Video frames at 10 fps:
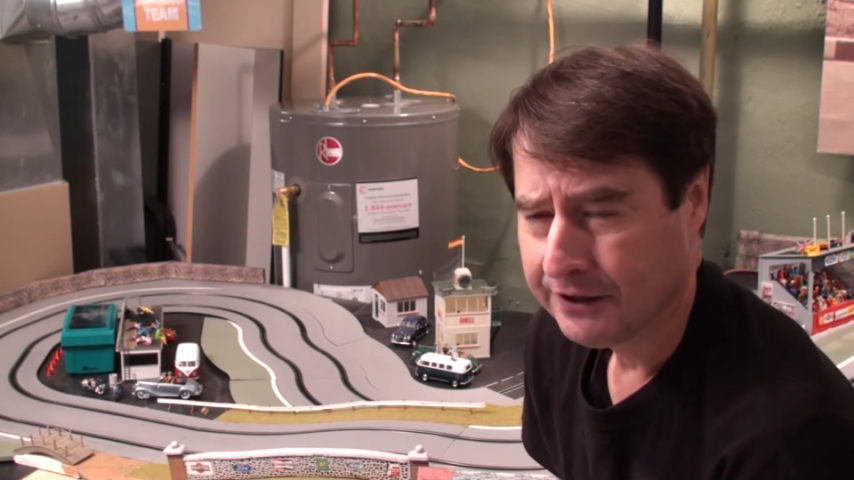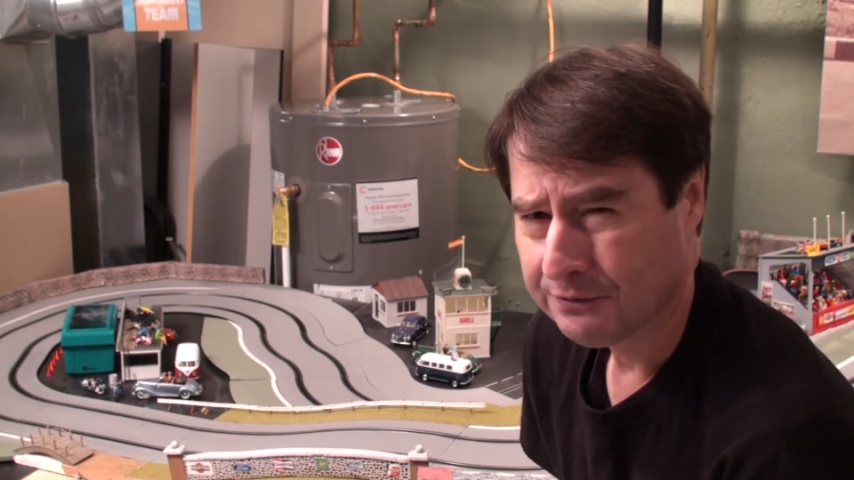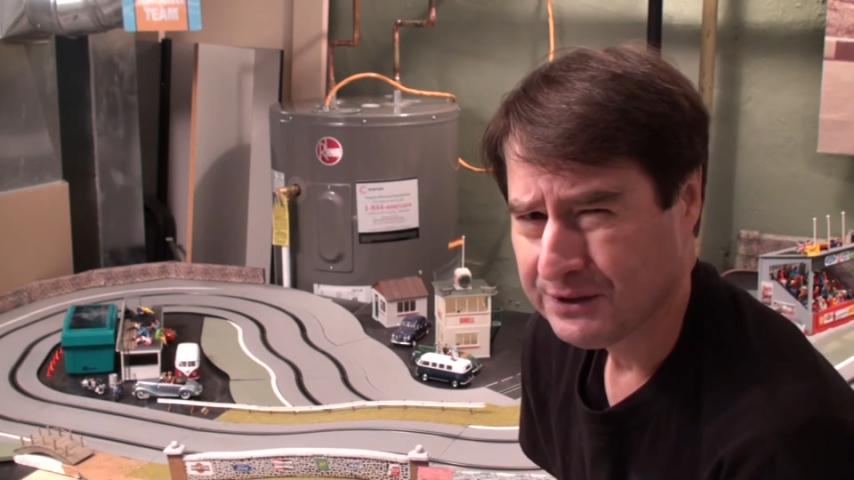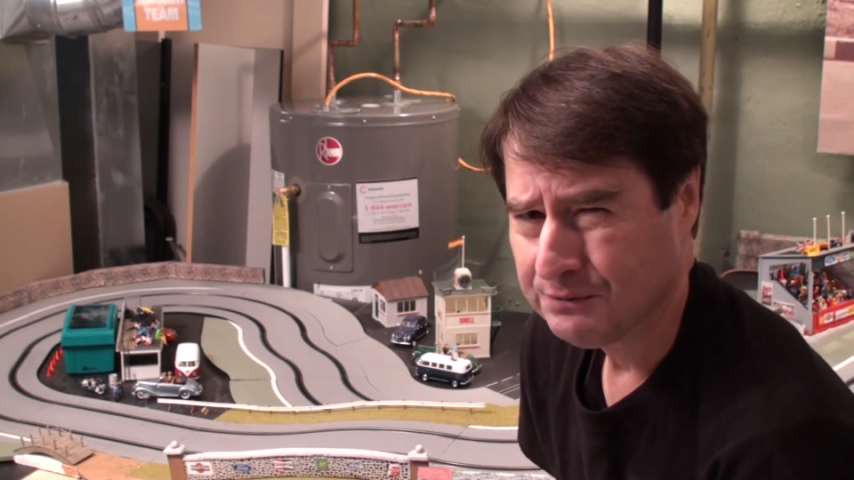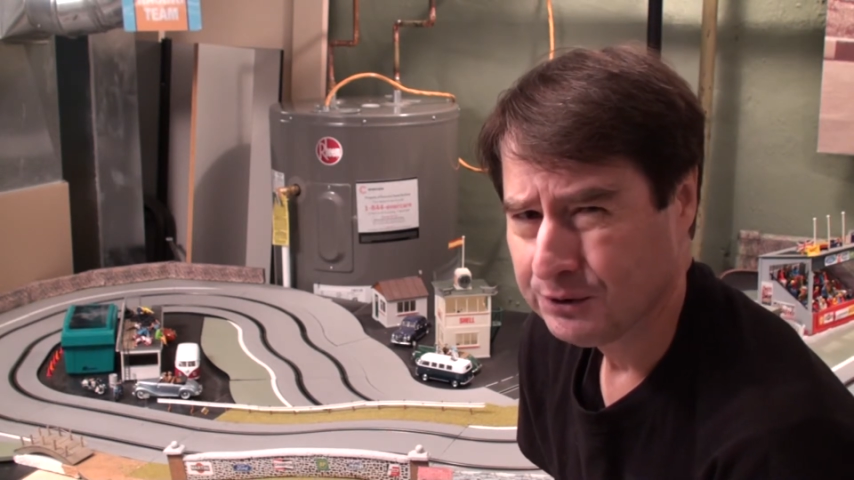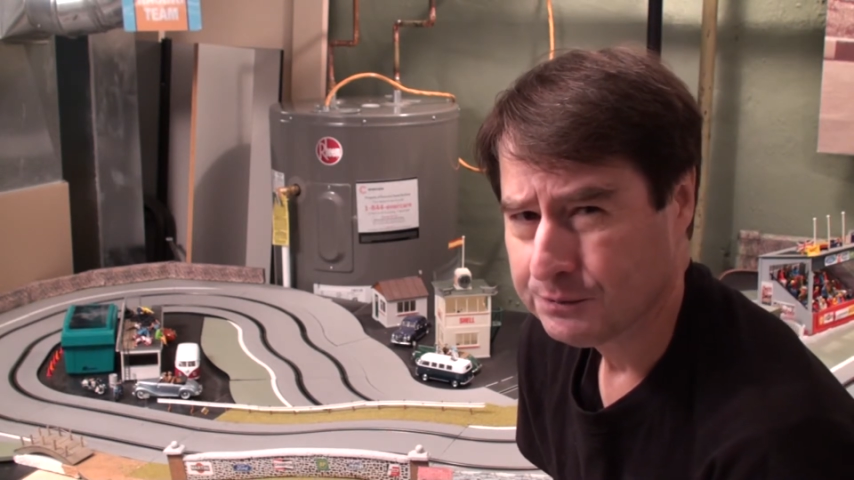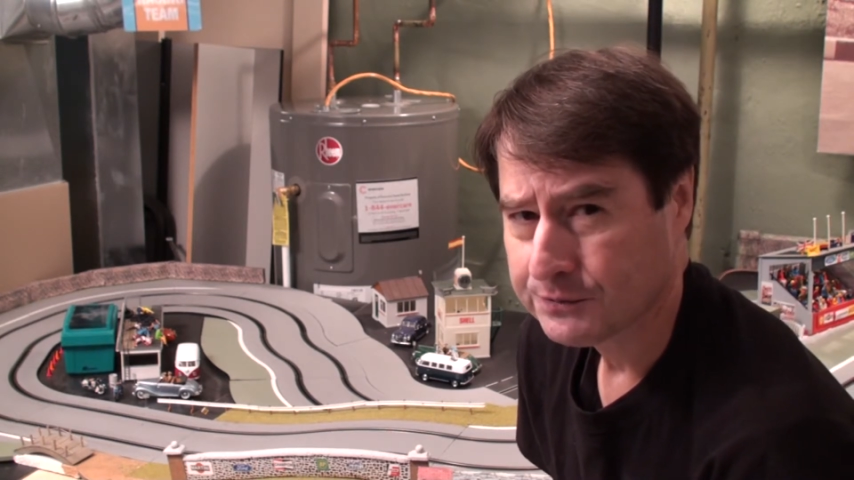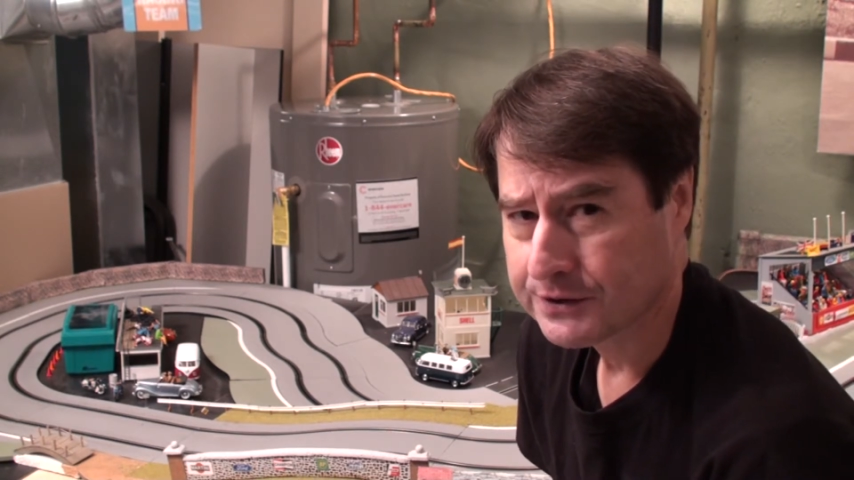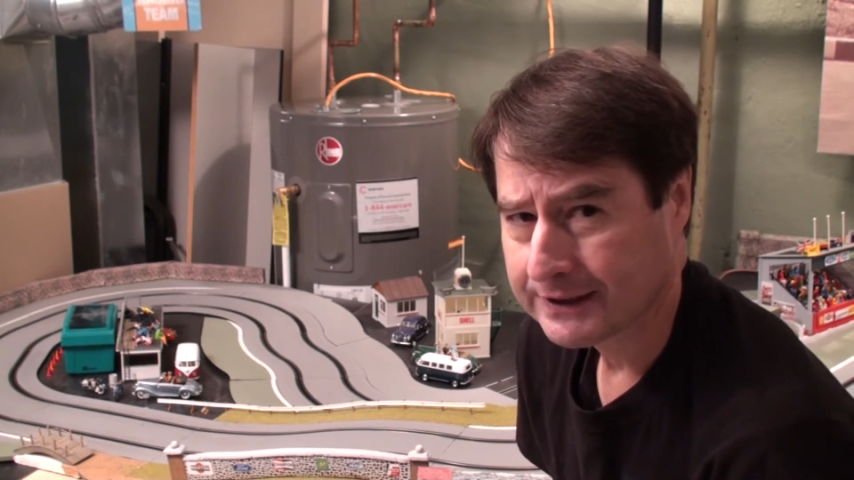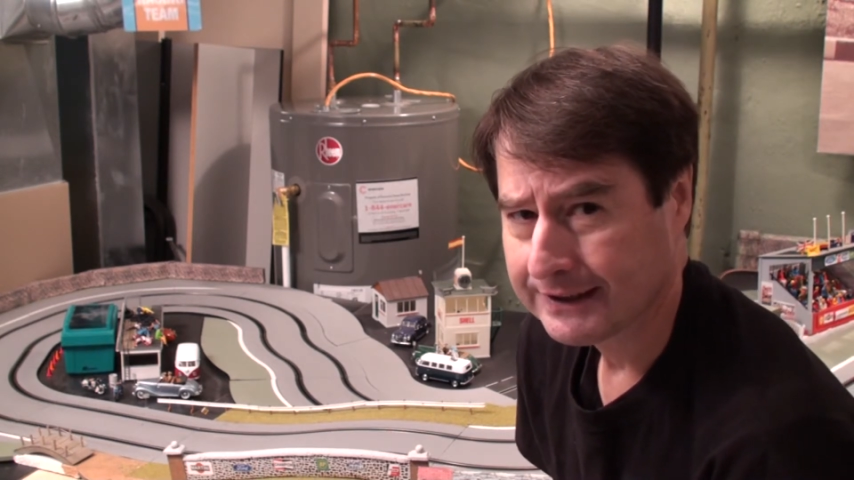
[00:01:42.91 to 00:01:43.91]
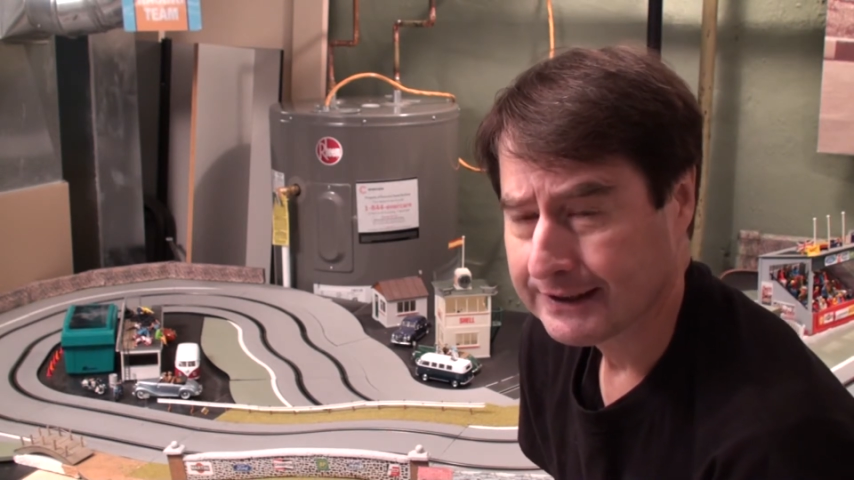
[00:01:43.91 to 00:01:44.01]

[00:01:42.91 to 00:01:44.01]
3 rooms.